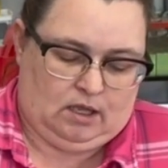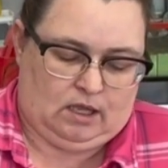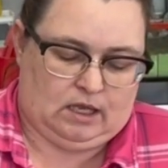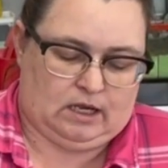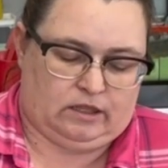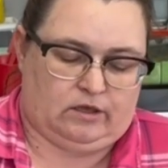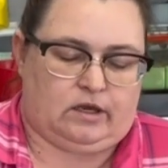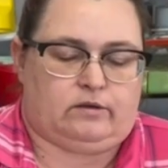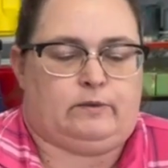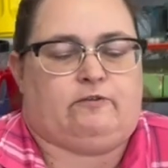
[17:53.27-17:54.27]
And I thought
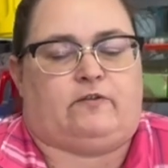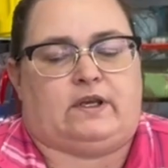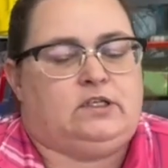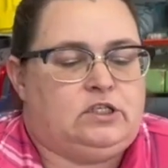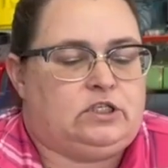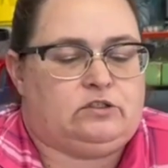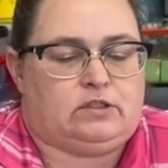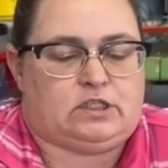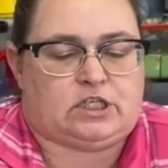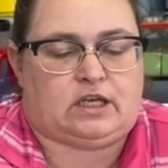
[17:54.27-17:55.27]
it would be fun to do
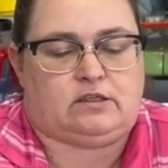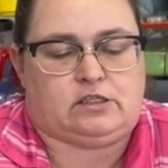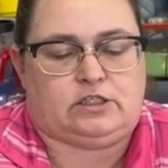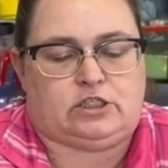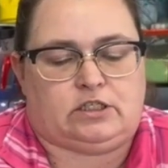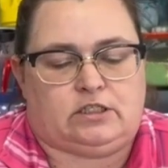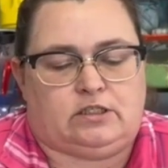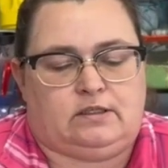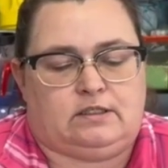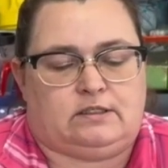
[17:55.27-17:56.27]
the
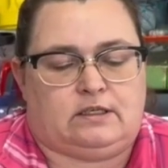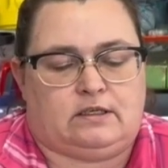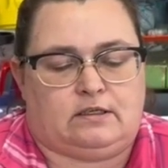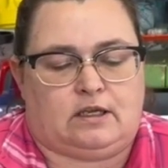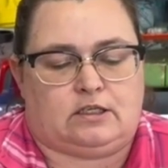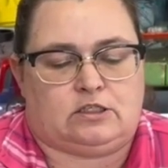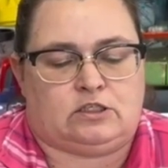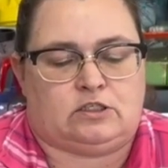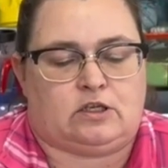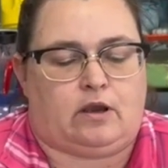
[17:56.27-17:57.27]
challenges.
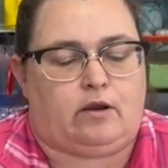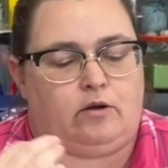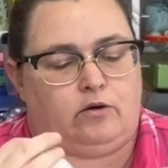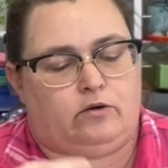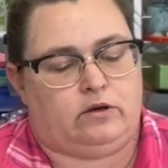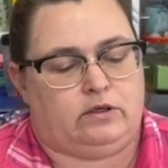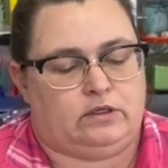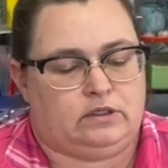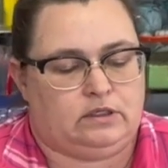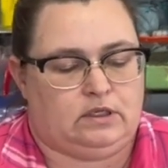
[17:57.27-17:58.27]
So
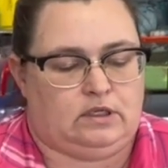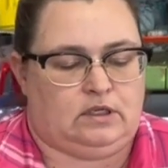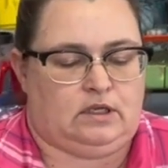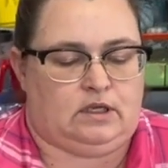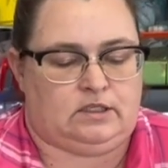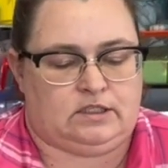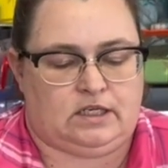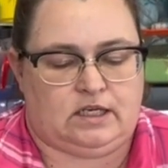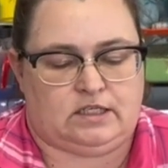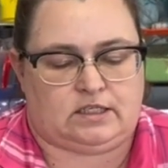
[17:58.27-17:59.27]

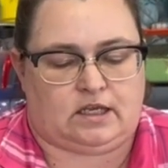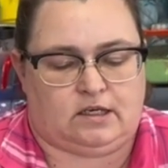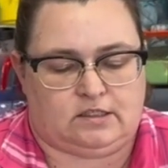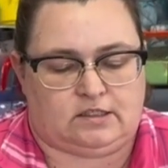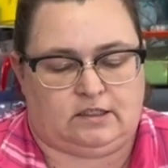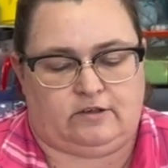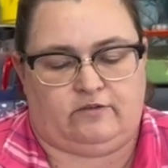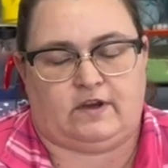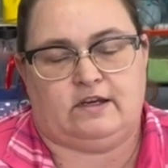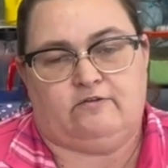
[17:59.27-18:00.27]
today just kind of
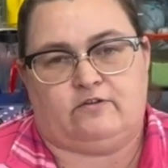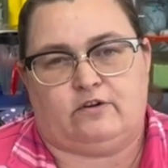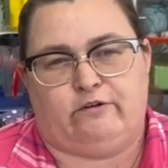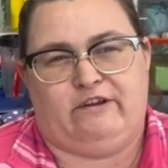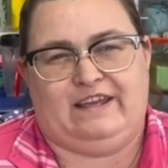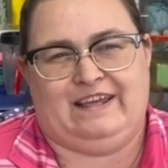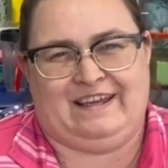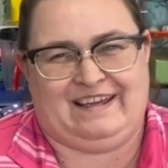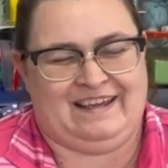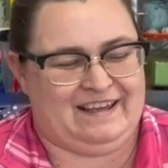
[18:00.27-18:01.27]
solidified it for
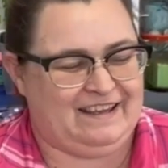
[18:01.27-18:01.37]
me.